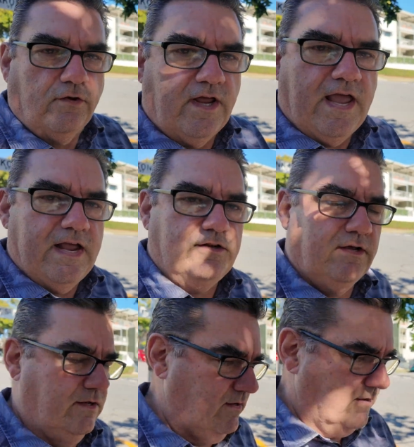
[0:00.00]
on hand
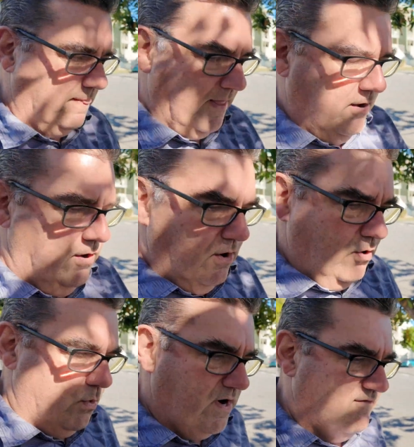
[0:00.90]

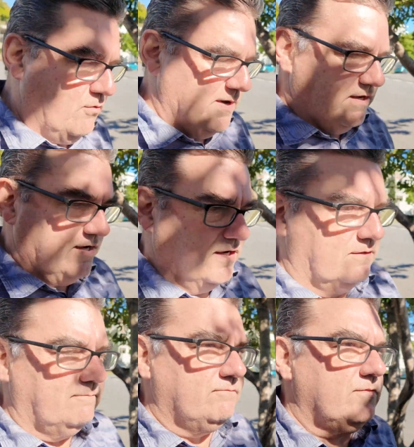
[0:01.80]
whenever we need it.
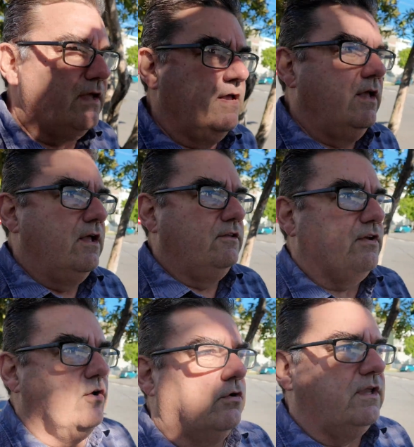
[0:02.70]

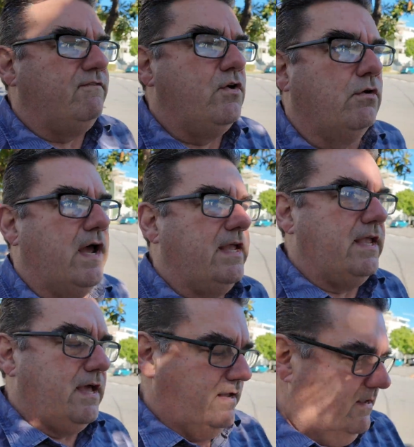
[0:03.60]
So look, if you're
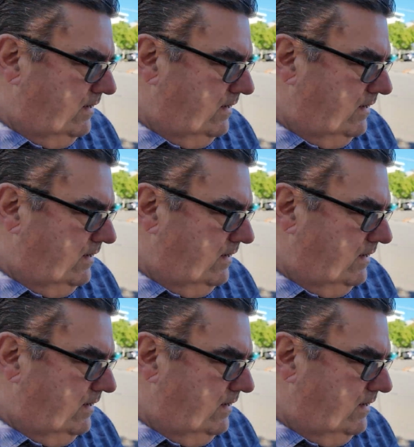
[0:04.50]
an